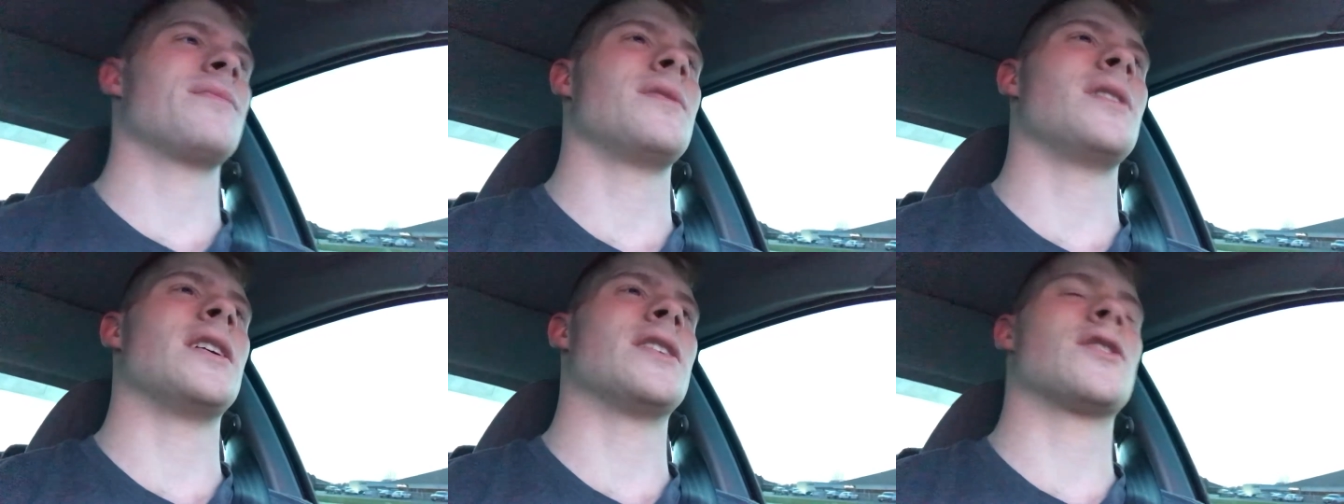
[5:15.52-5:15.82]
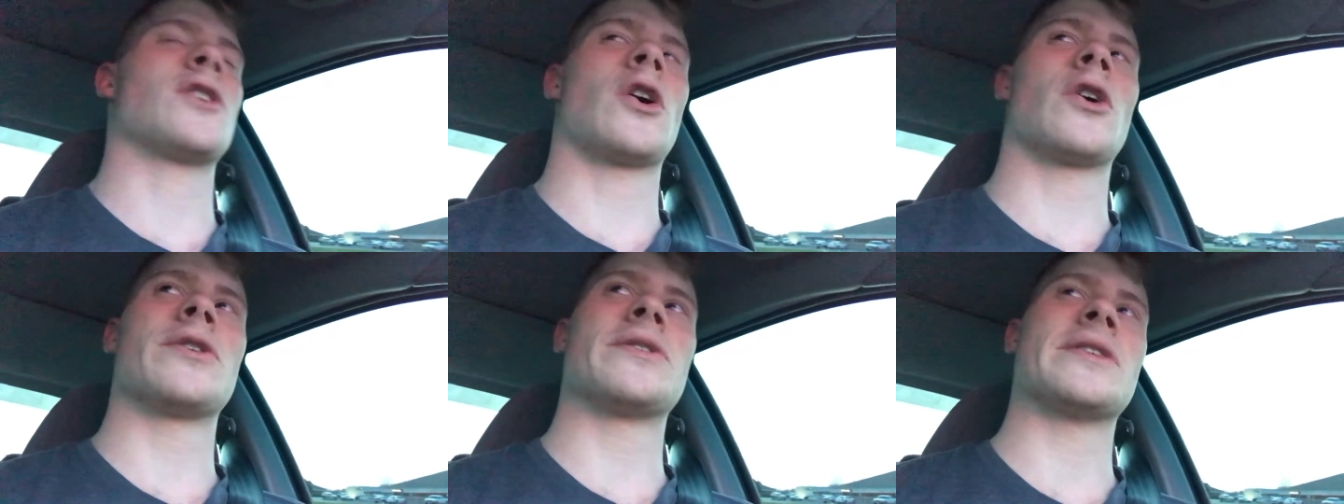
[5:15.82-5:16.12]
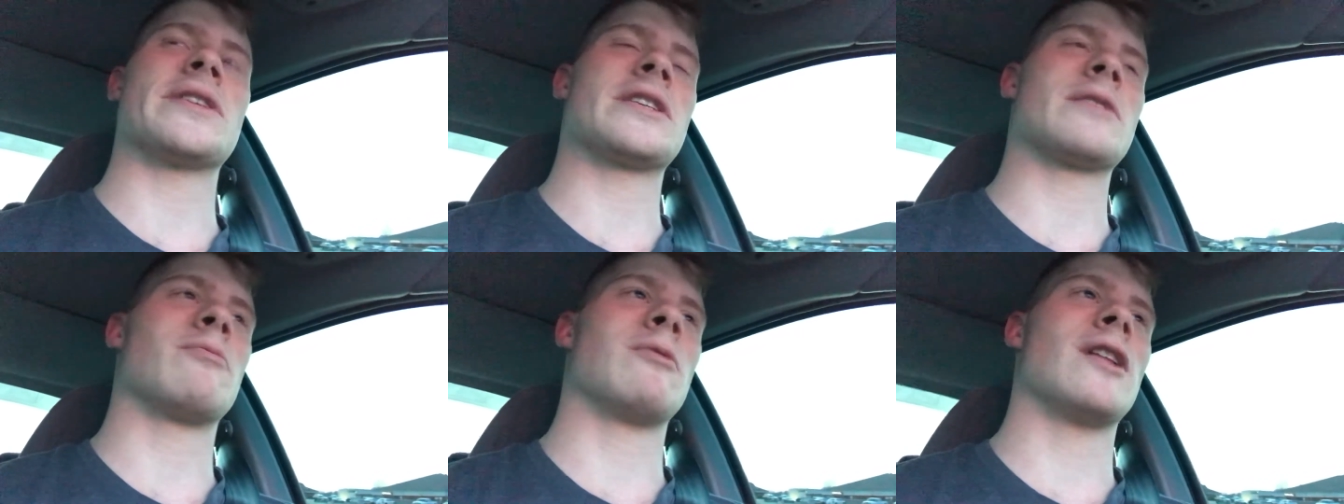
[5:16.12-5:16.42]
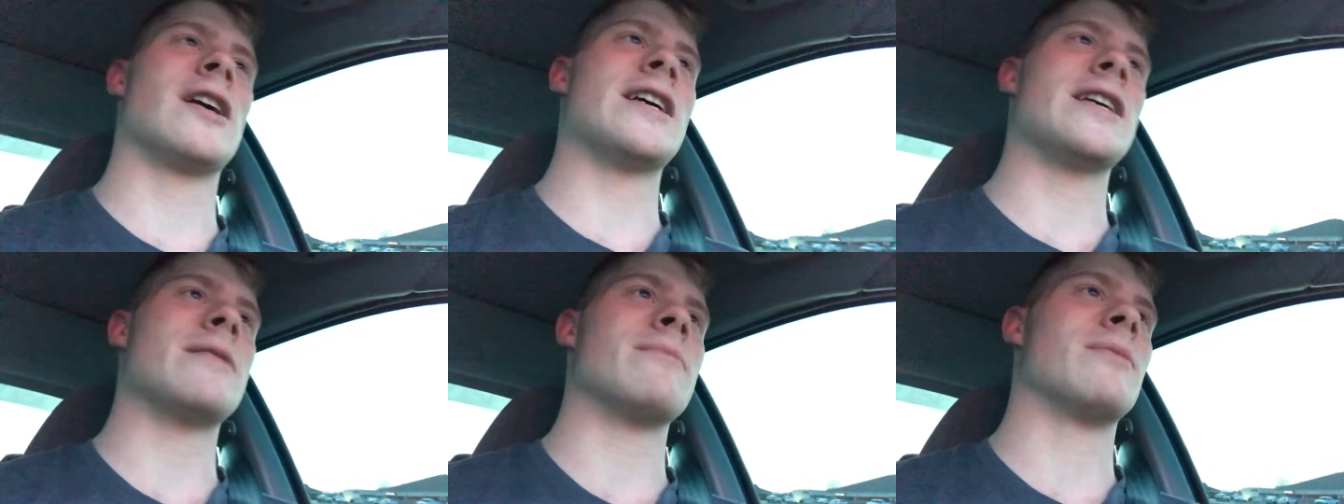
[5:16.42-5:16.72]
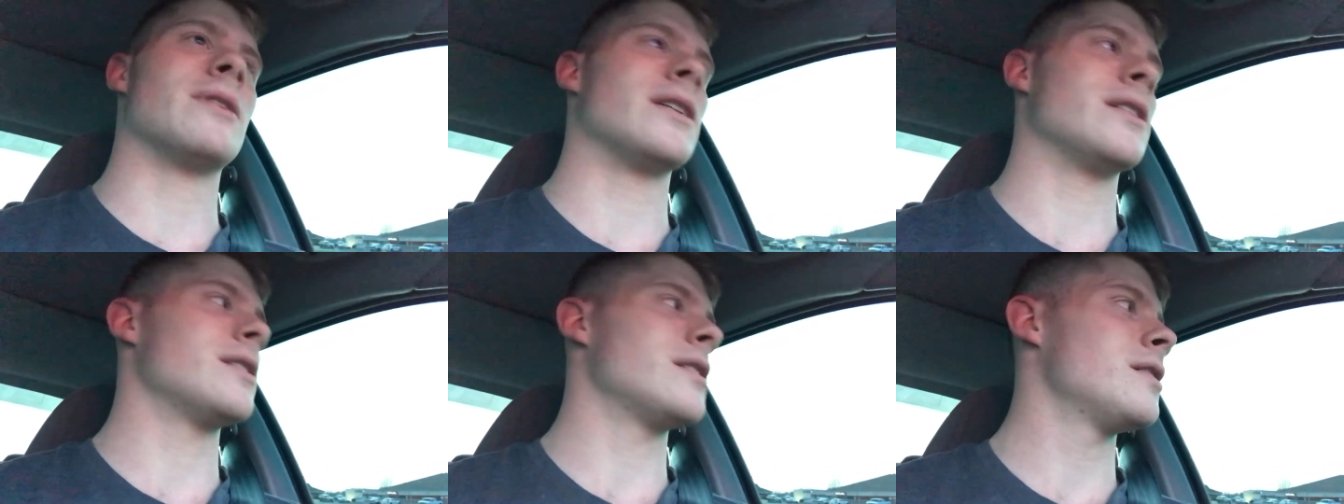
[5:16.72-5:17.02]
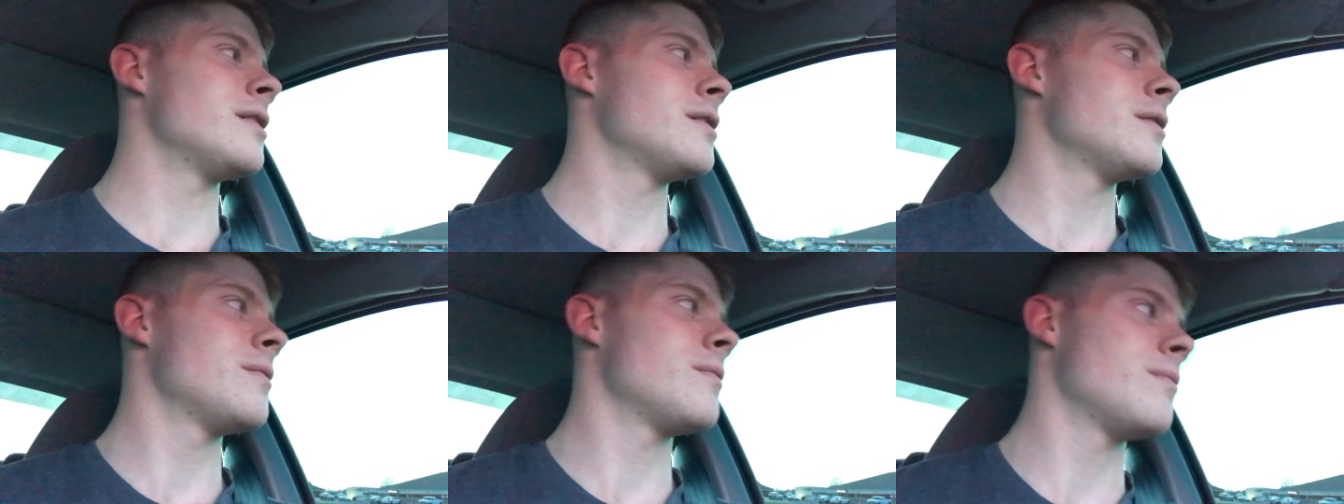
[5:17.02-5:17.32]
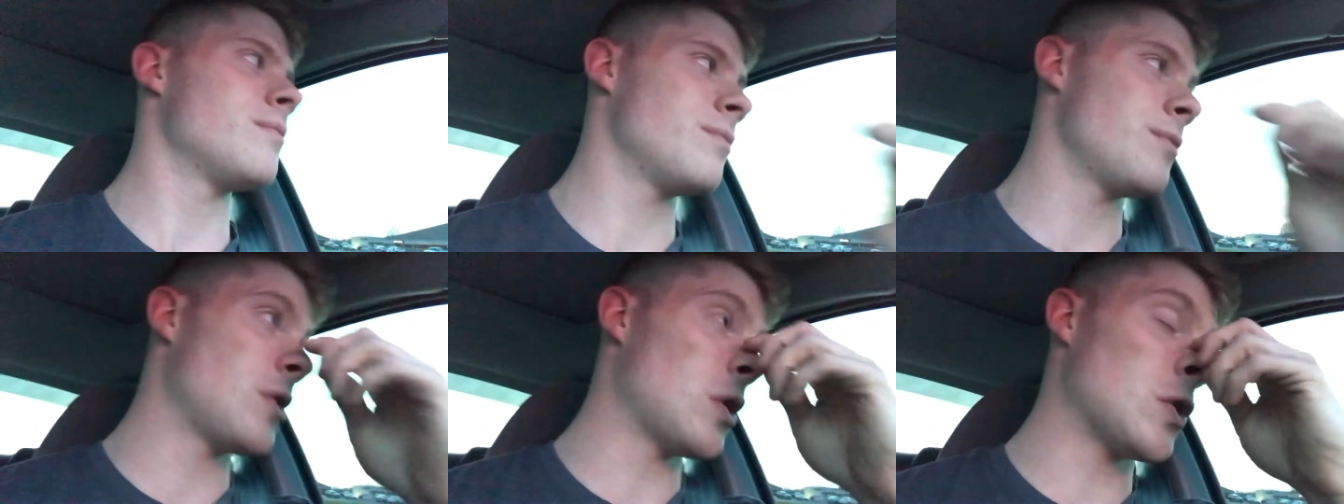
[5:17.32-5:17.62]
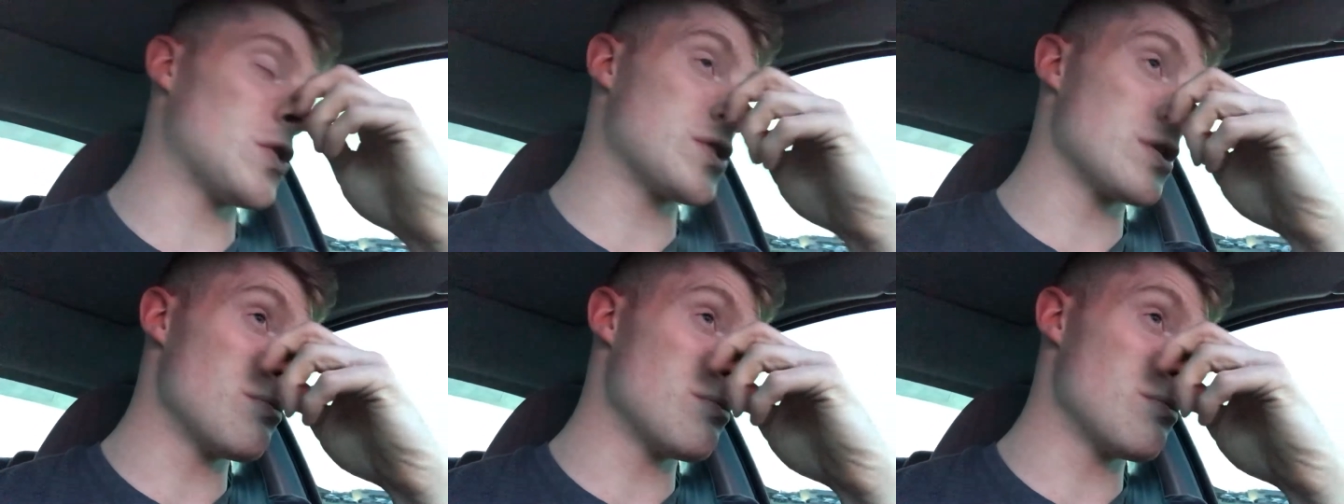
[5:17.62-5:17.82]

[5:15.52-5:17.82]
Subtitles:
it's hard to explain, but there are